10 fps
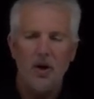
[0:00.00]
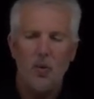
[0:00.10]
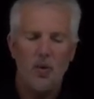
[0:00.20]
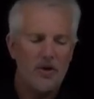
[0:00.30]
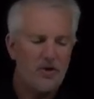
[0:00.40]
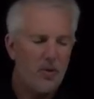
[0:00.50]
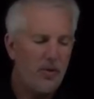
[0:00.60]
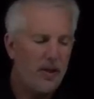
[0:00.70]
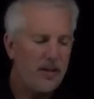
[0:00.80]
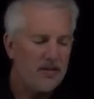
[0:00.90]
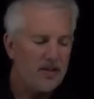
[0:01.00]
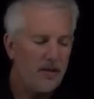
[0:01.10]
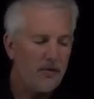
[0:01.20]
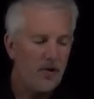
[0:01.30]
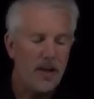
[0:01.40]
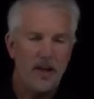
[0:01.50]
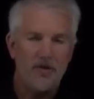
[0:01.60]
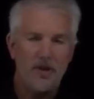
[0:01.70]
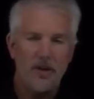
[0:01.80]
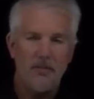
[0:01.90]
What two things differ in
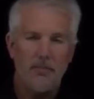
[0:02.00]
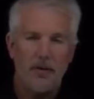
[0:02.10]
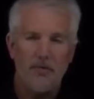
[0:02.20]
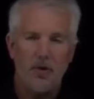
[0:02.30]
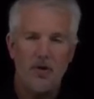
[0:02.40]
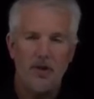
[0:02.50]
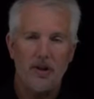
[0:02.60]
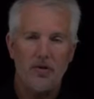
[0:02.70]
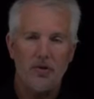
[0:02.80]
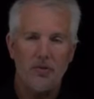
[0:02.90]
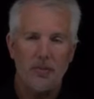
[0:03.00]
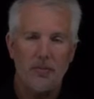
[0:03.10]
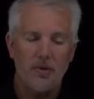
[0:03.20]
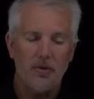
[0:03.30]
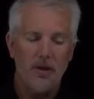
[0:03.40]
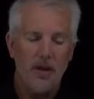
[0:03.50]
energy by 400 kilojoules per mole?